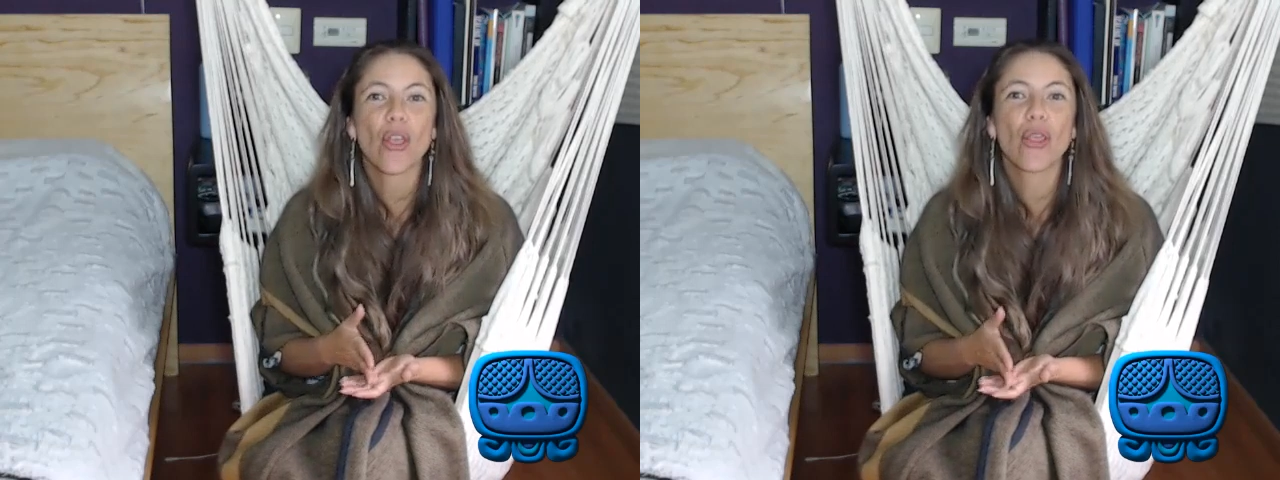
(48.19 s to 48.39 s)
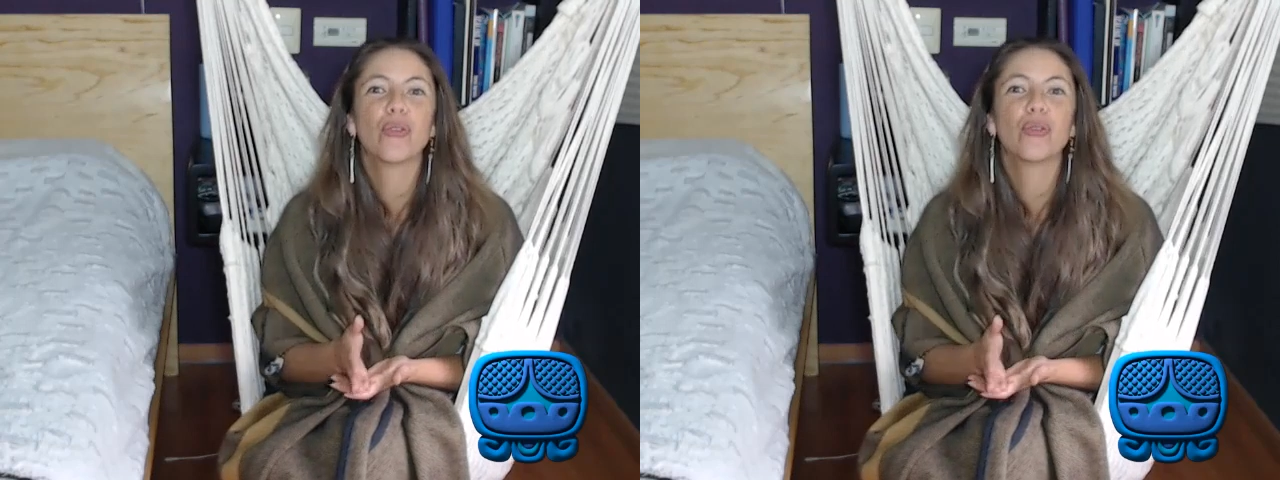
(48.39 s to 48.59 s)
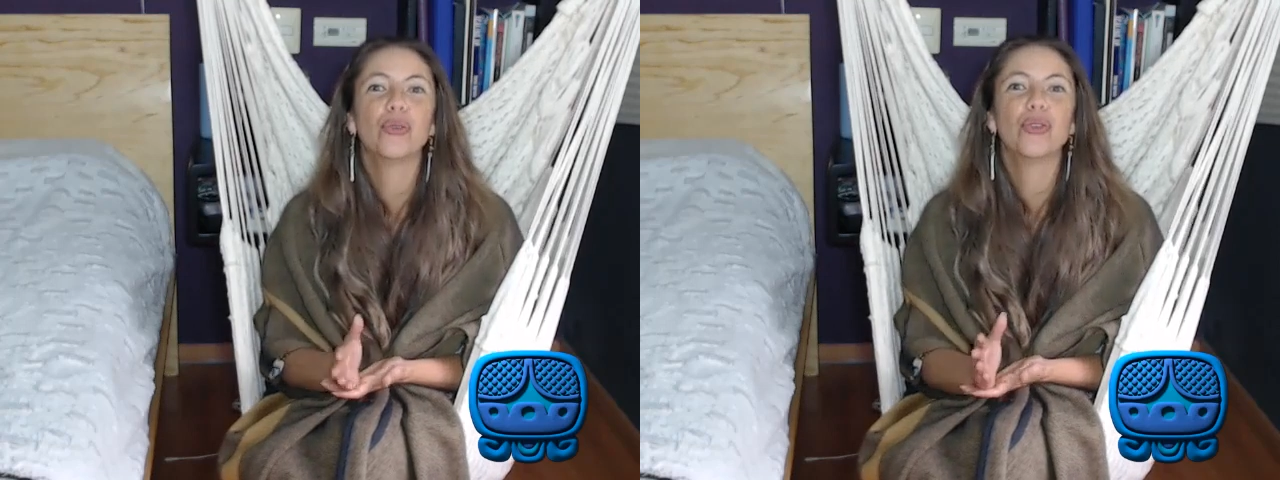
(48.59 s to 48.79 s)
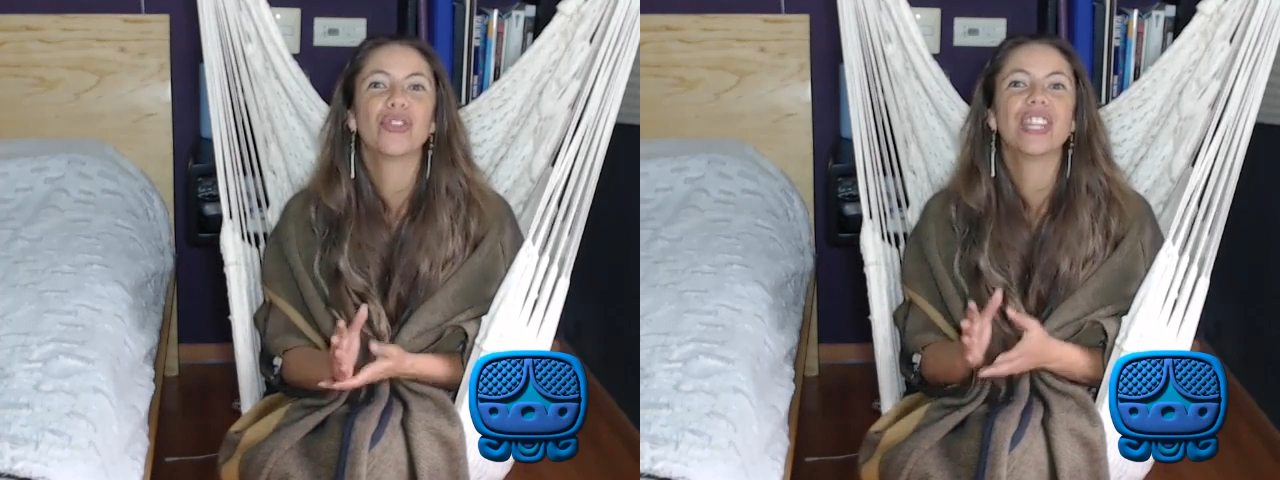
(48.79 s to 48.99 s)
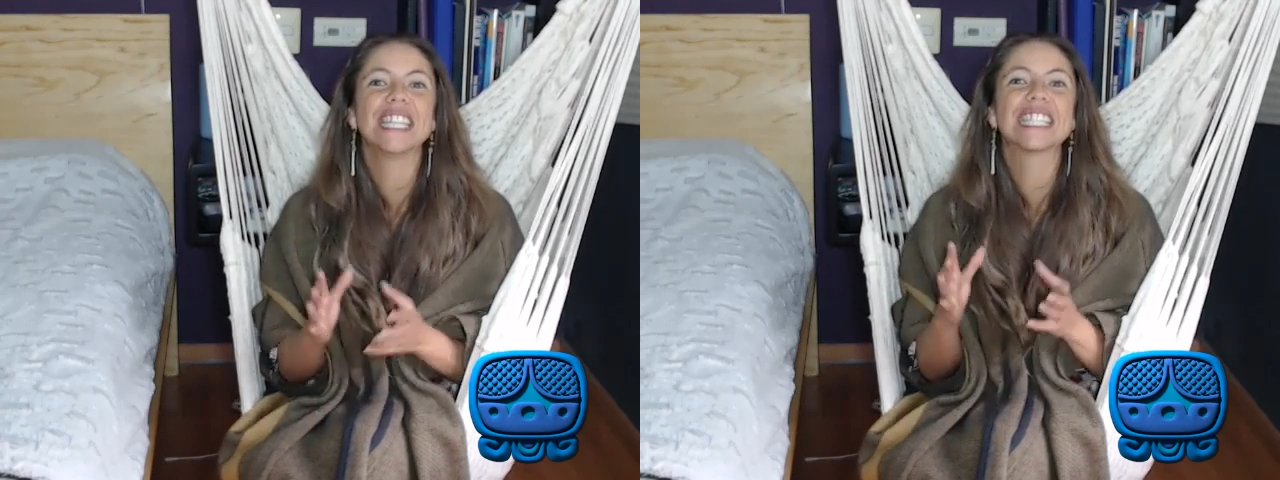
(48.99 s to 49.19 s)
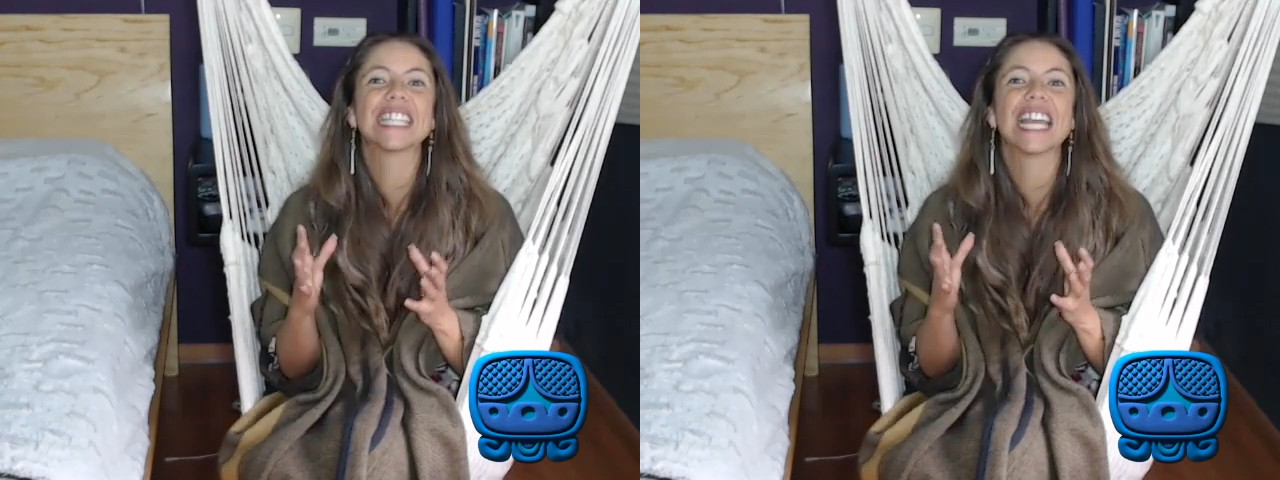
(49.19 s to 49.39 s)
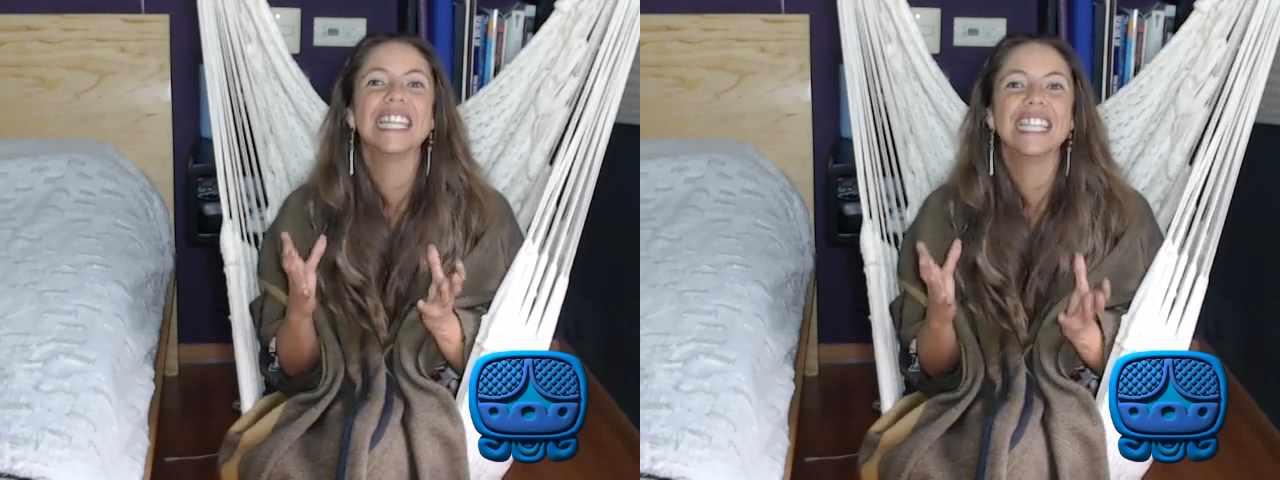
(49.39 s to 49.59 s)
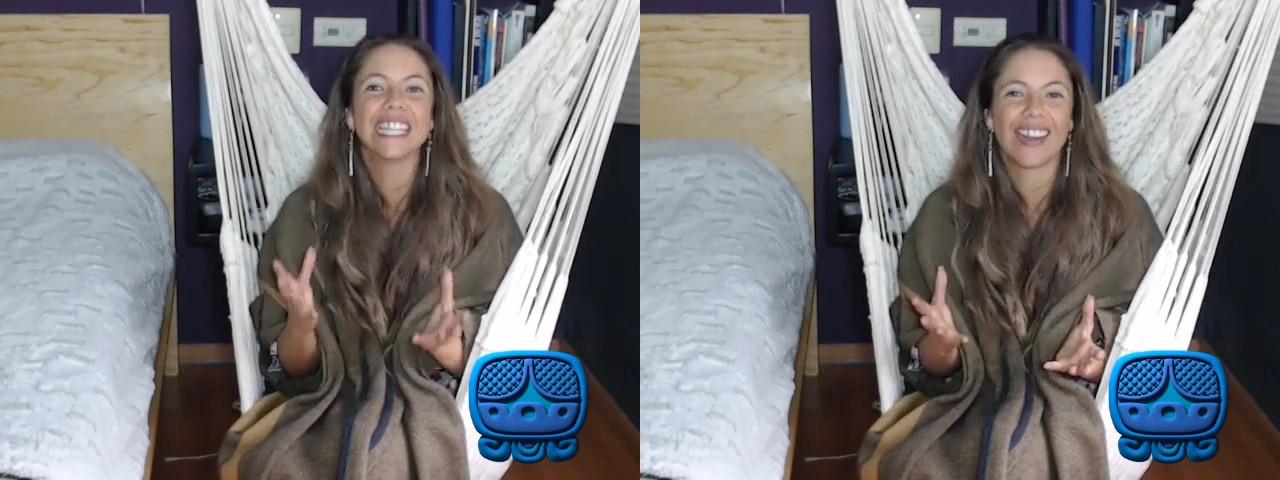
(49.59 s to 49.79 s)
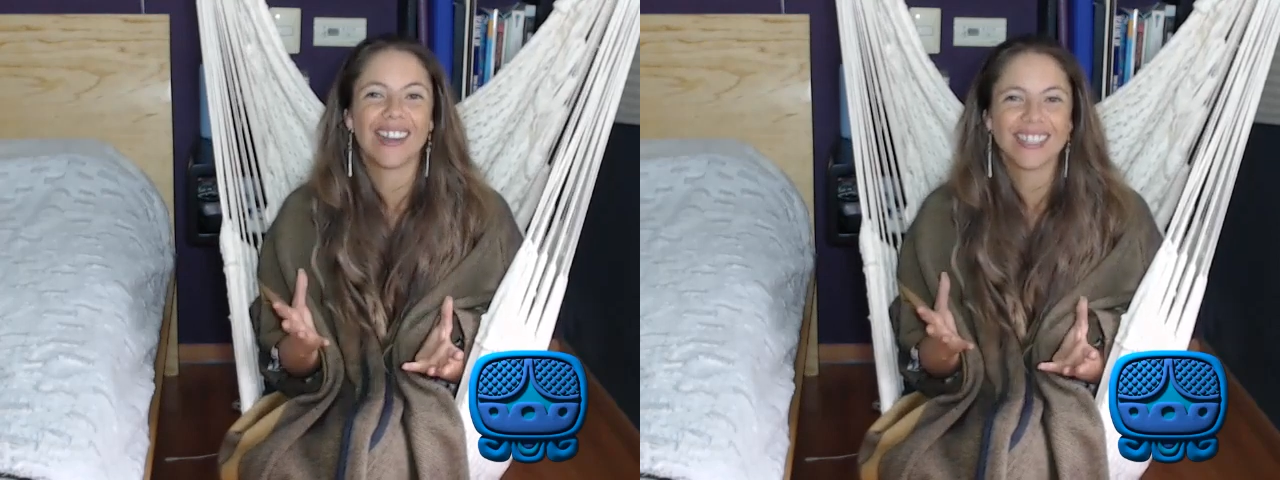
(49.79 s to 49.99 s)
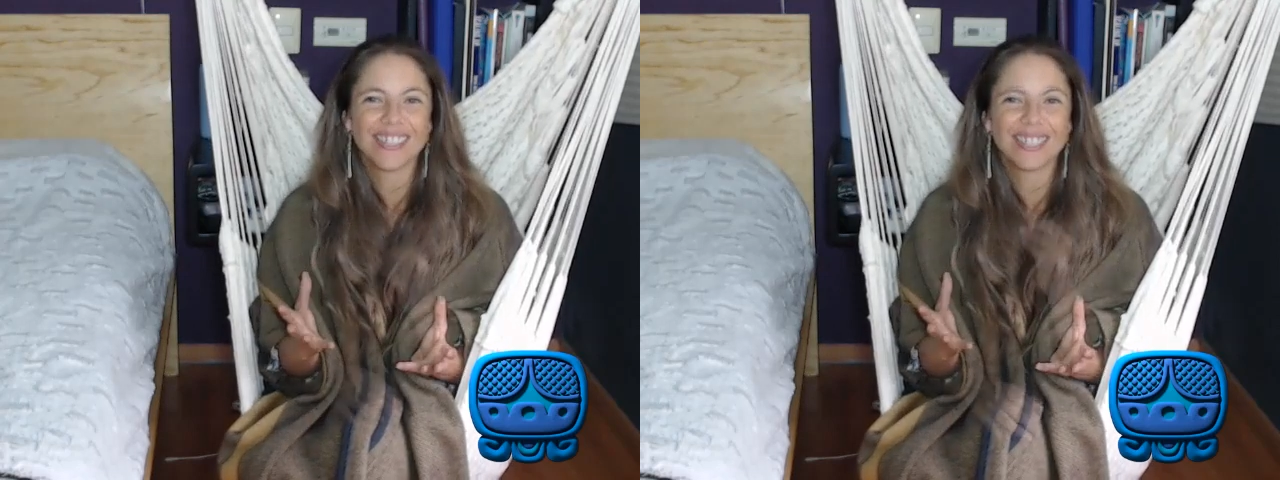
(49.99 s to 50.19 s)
through this night